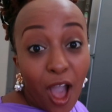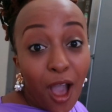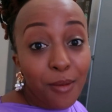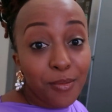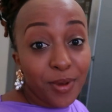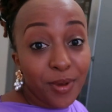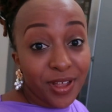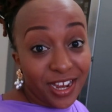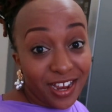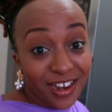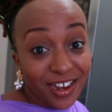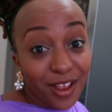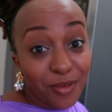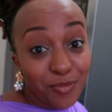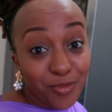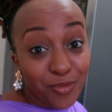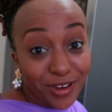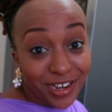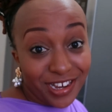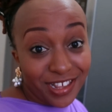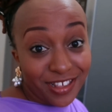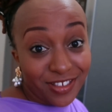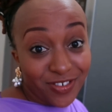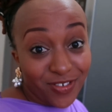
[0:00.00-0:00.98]
our banana
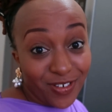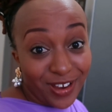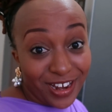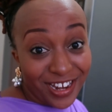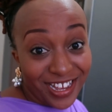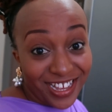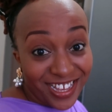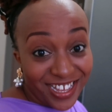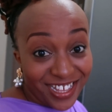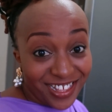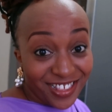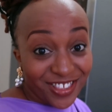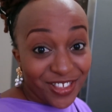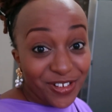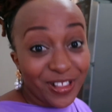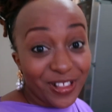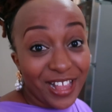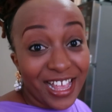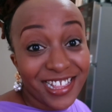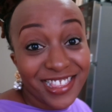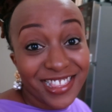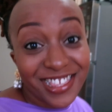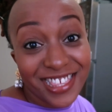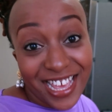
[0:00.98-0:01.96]
bread is ready, so
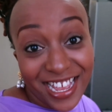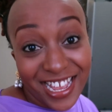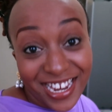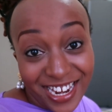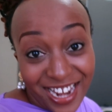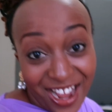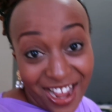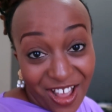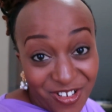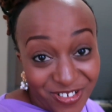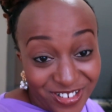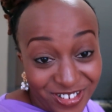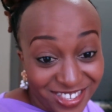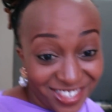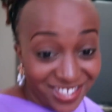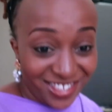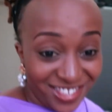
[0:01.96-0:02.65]
let's get it out.